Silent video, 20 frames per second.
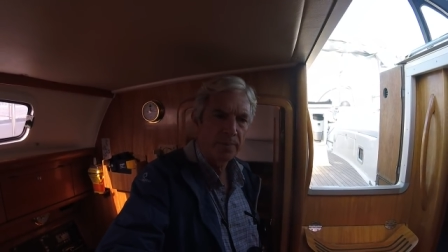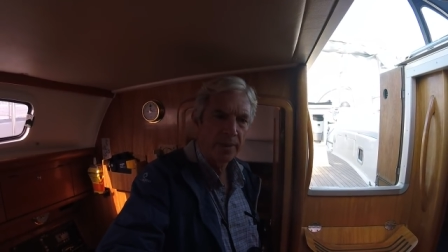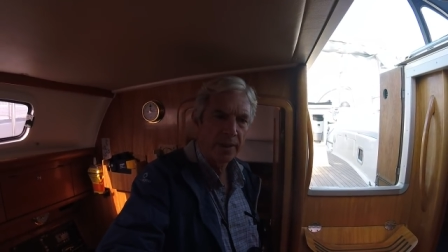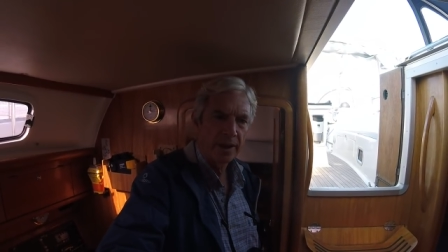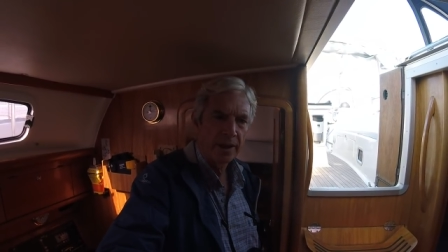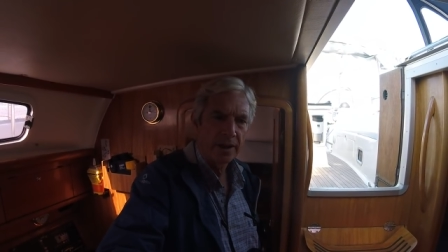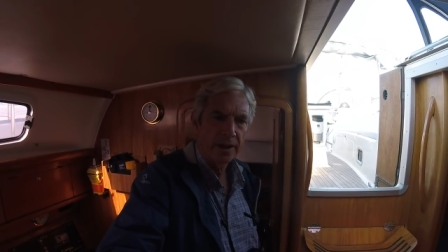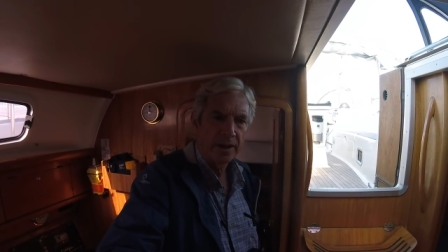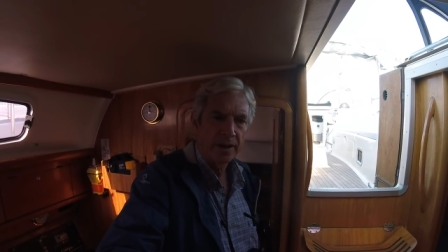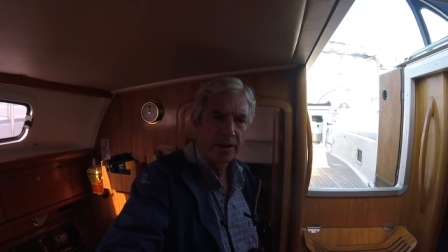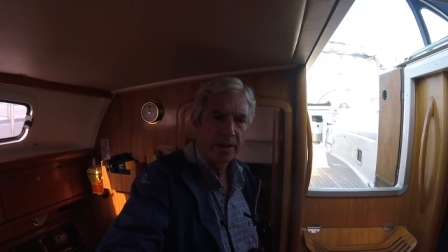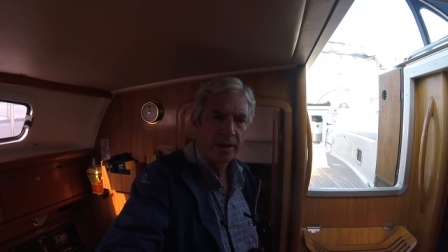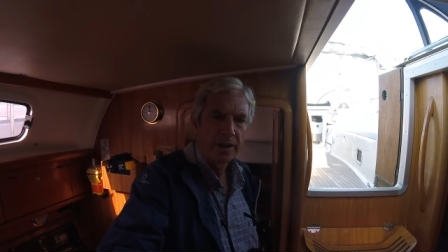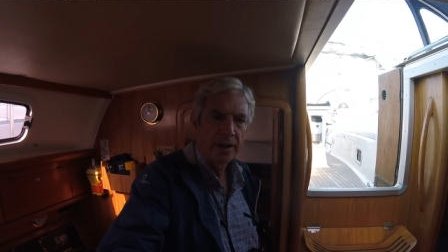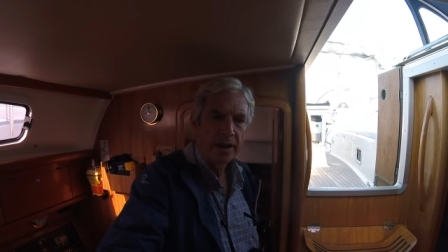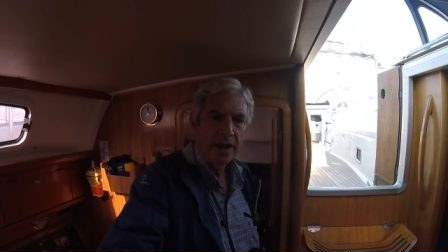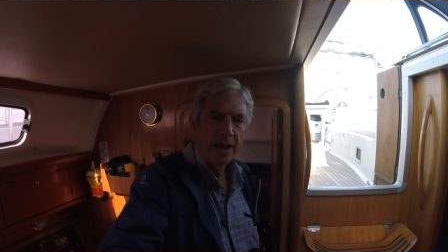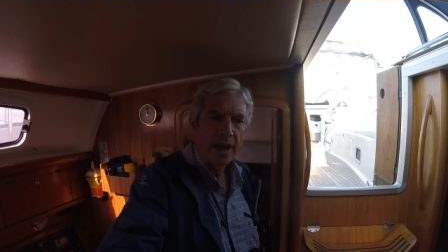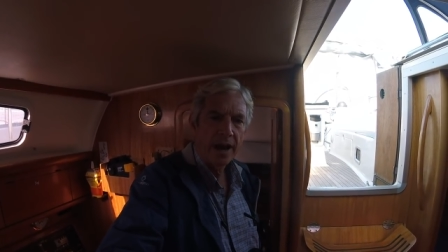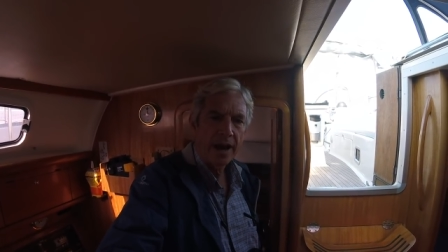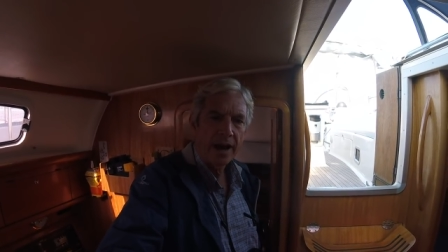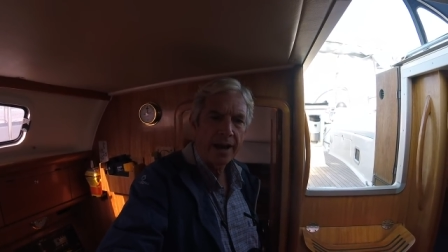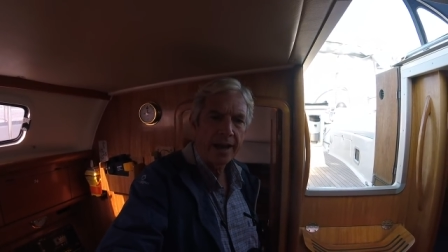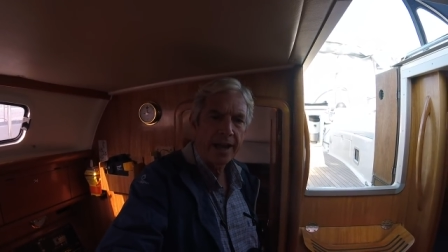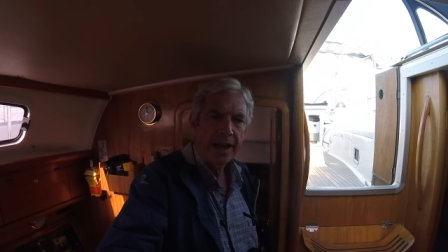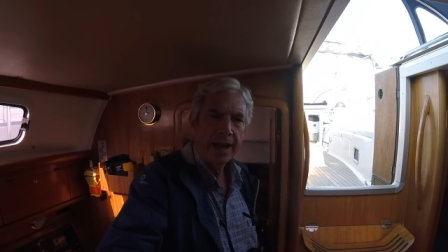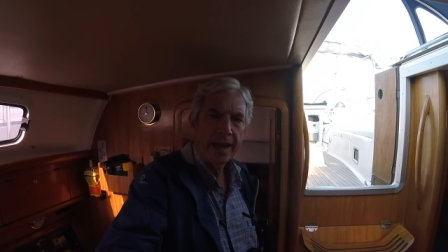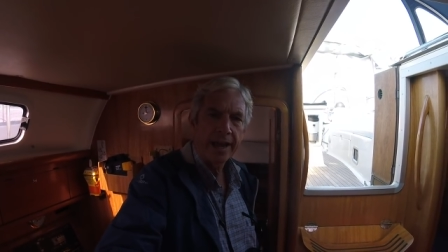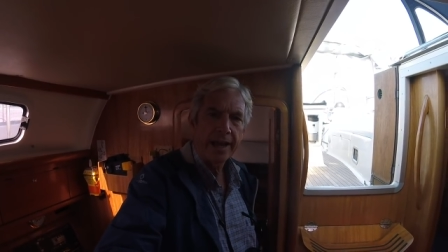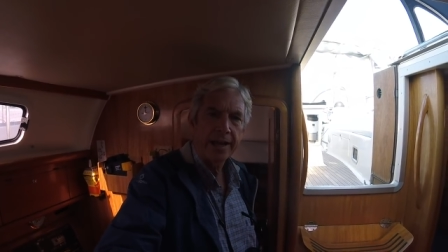Uh, I
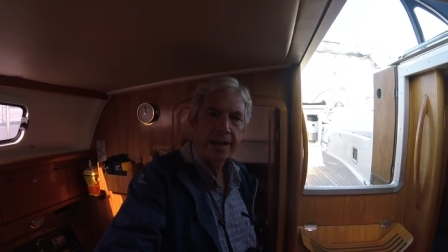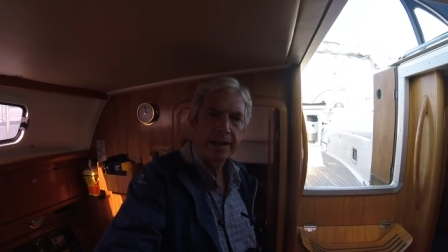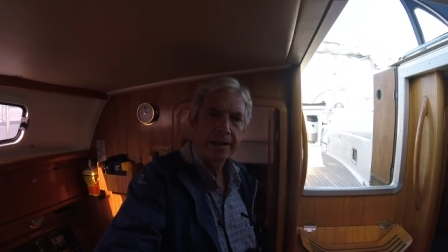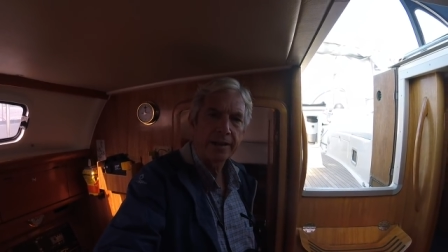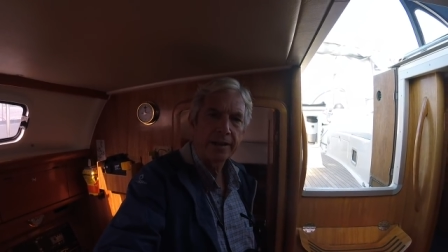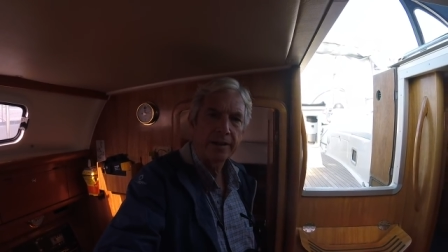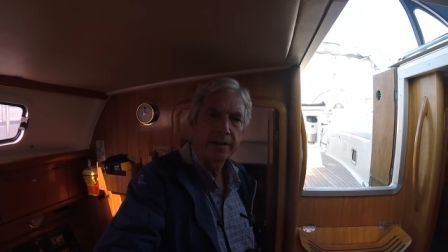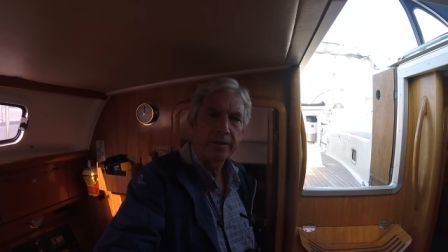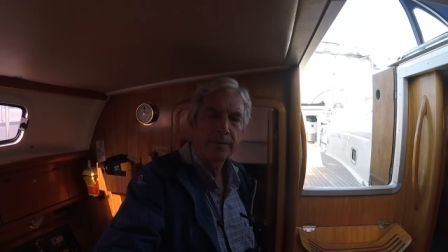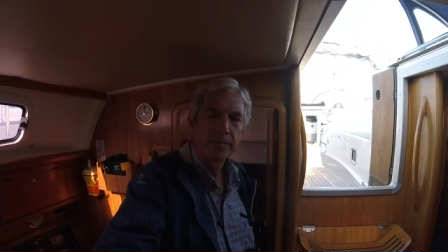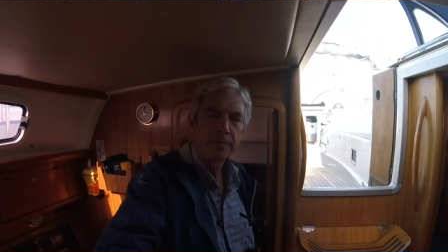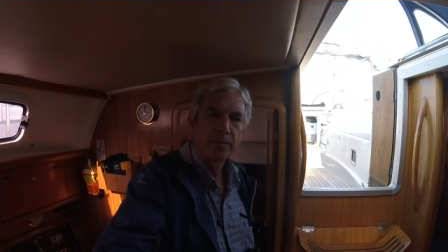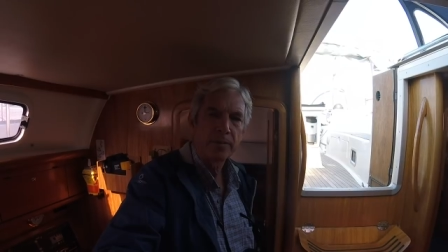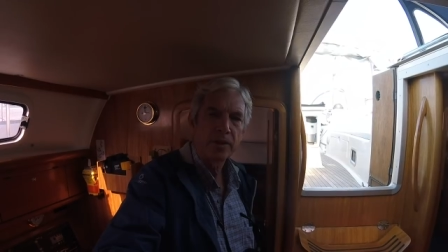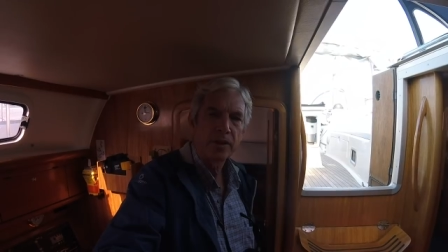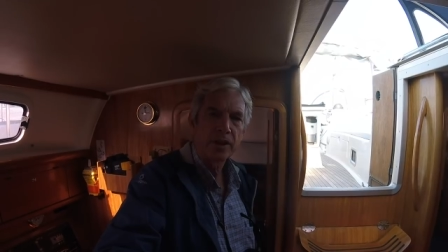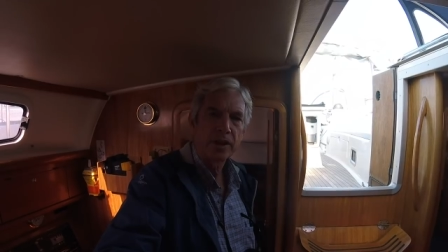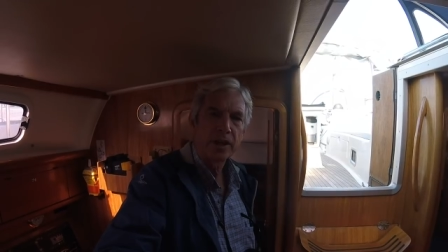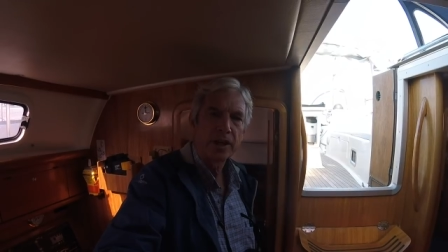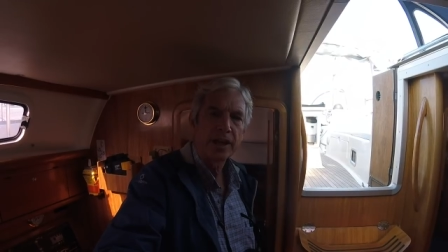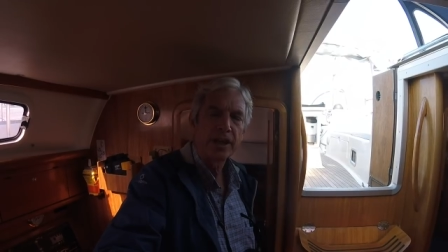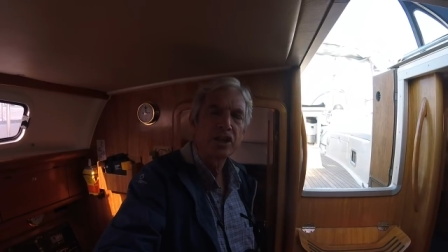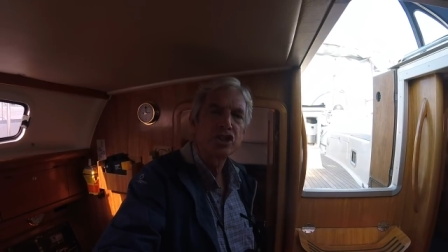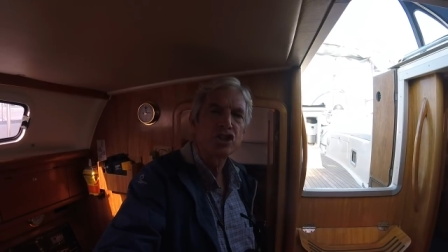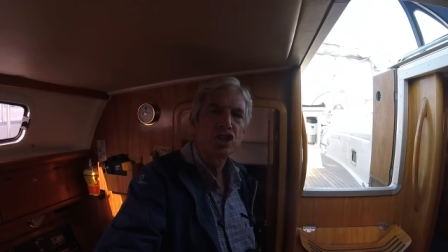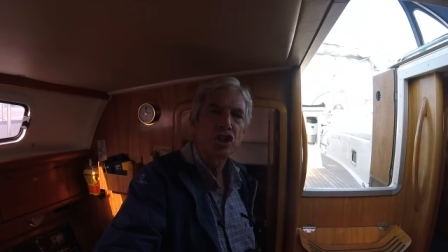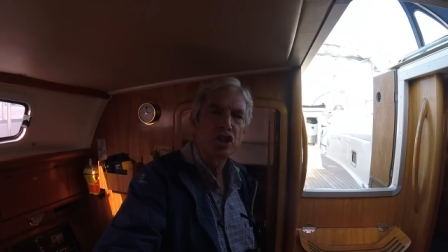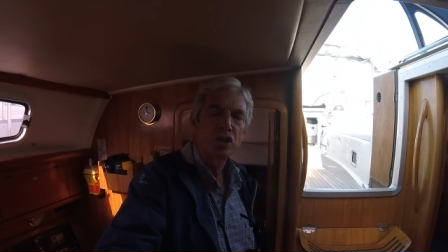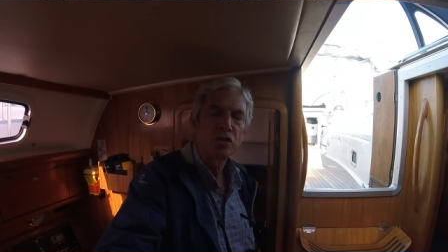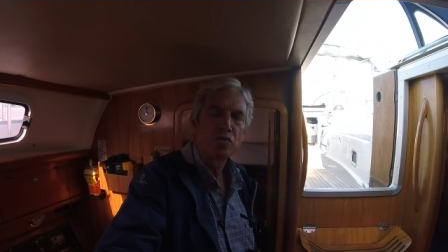had uh, the
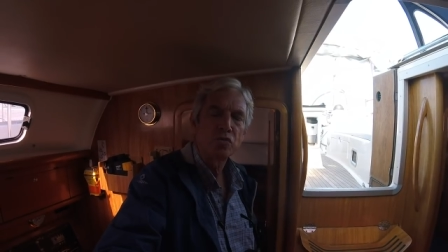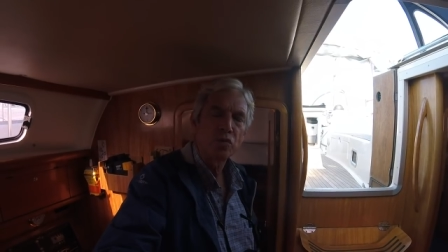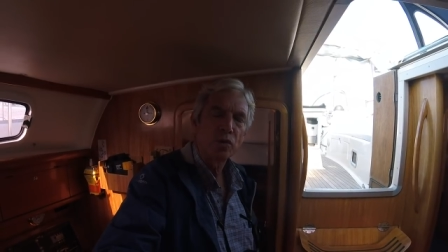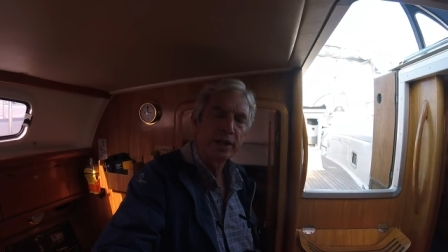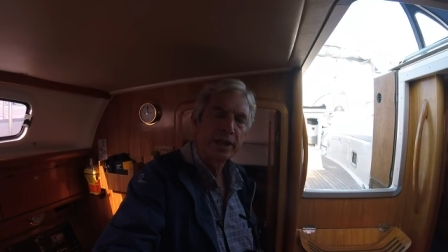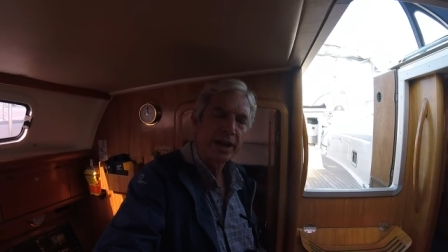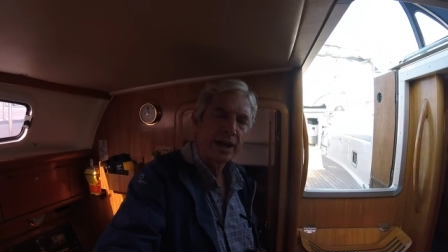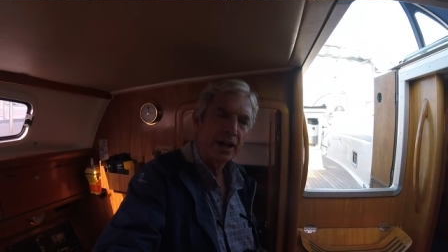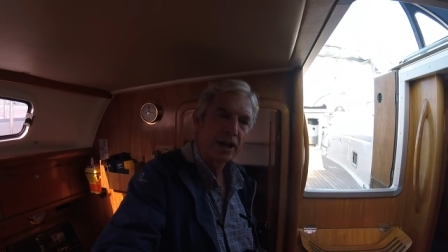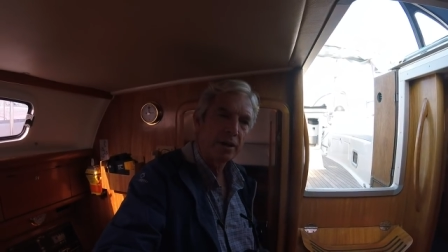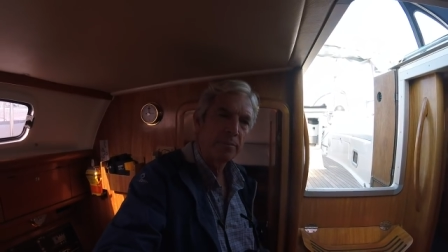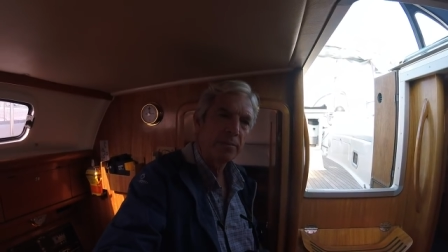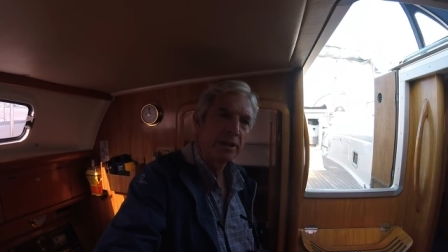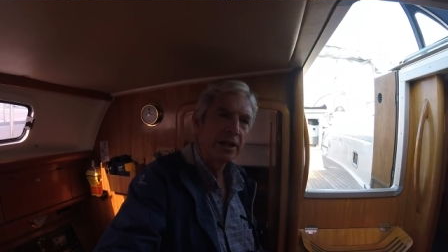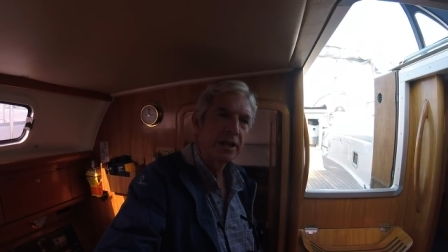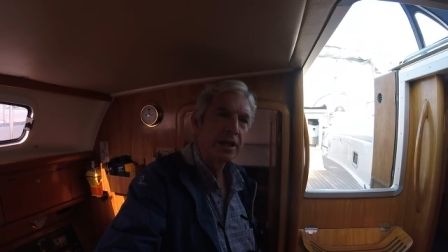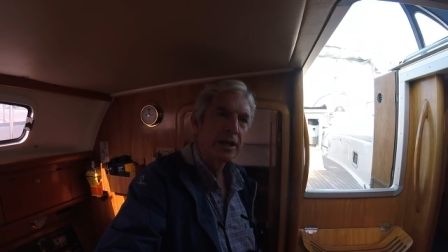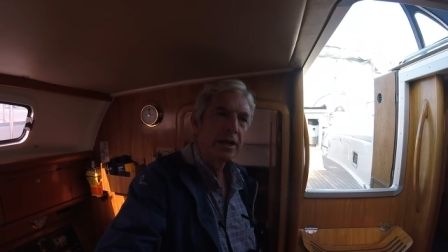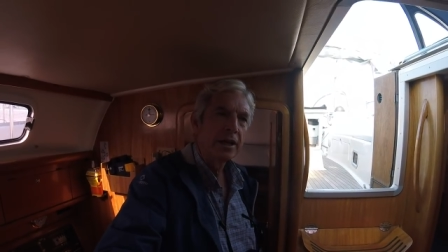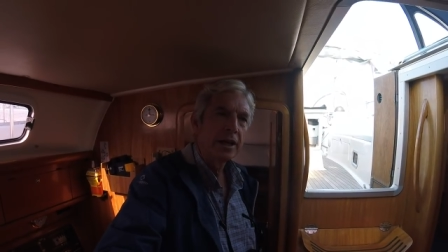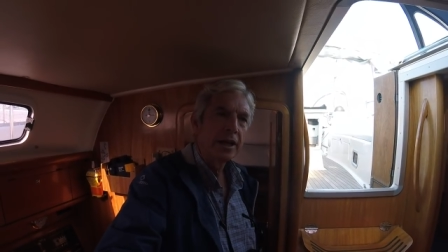engine went out on me,